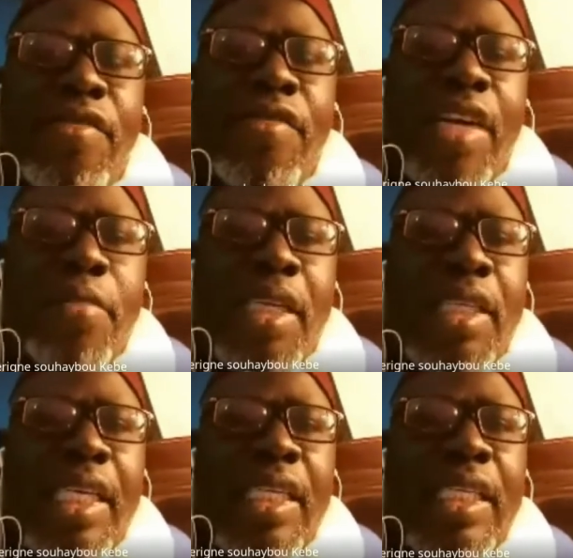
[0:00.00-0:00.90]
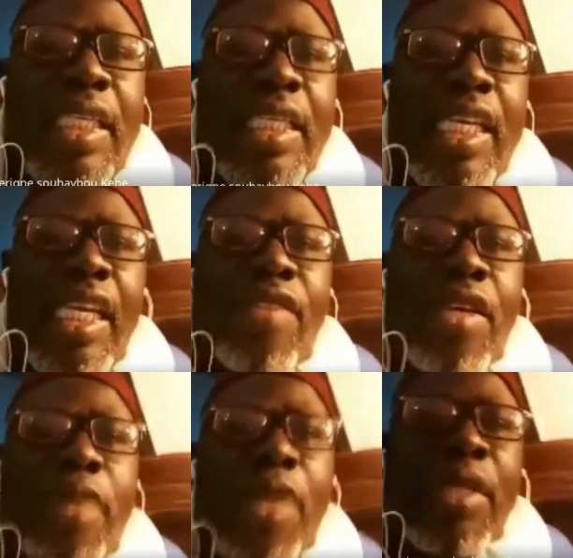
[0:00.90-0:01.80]
Fadma,
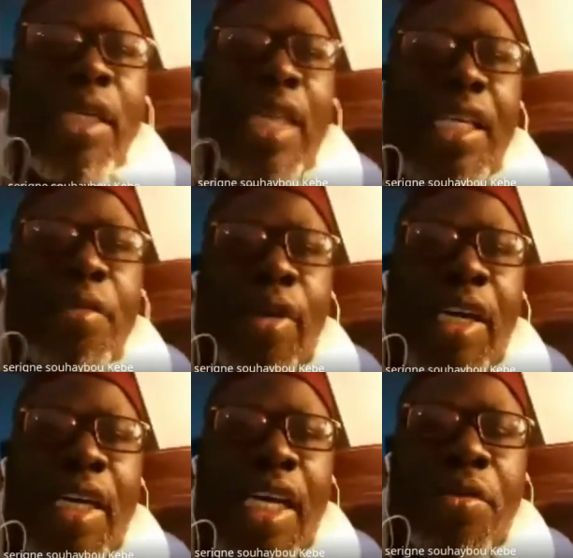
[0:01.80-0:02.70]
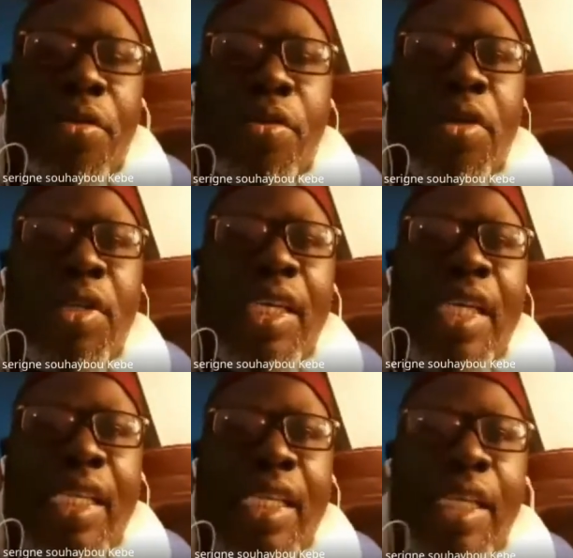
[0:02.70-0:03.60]
about the diaspora, how to
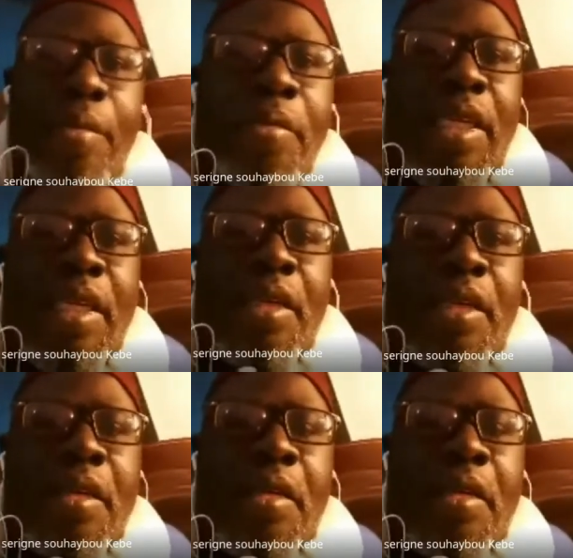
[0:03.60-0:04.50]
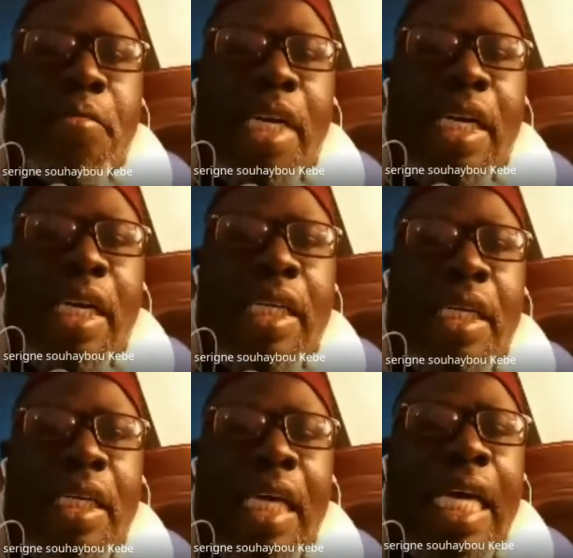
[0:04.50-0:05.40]
organize them. But,
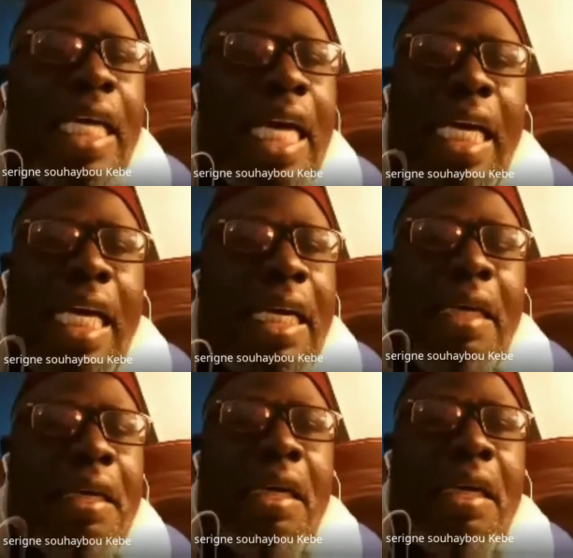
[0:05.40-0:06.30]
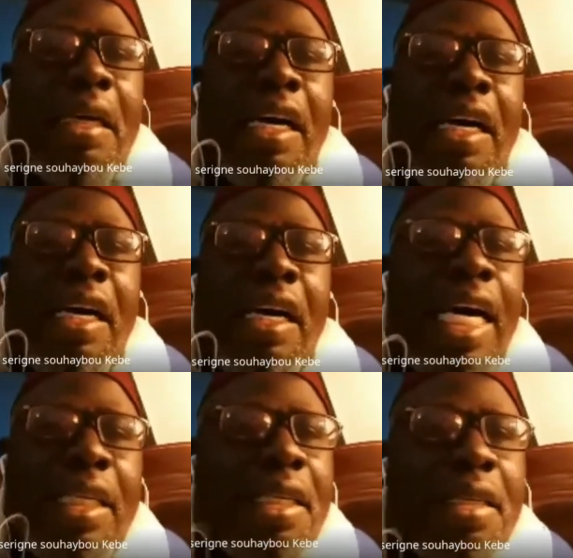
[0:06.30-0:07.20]
and I
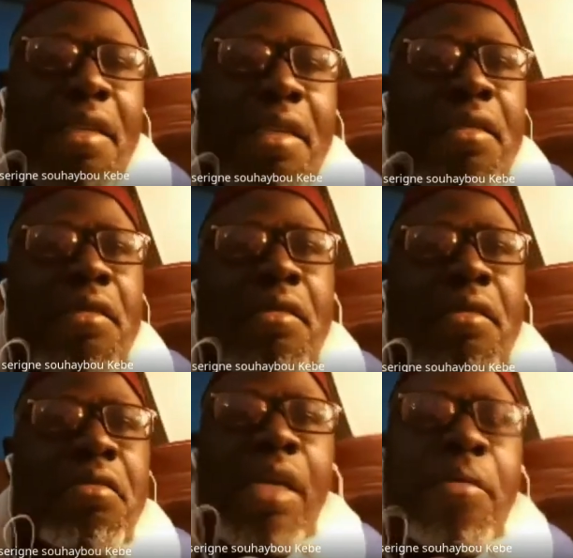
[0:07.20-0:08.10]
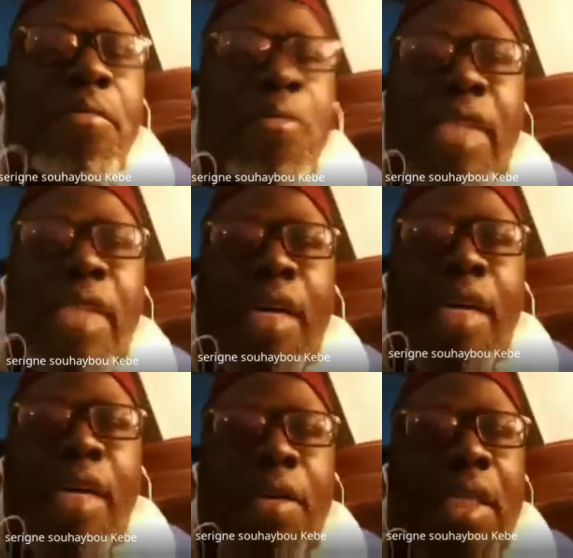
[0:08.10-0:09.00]
heard something about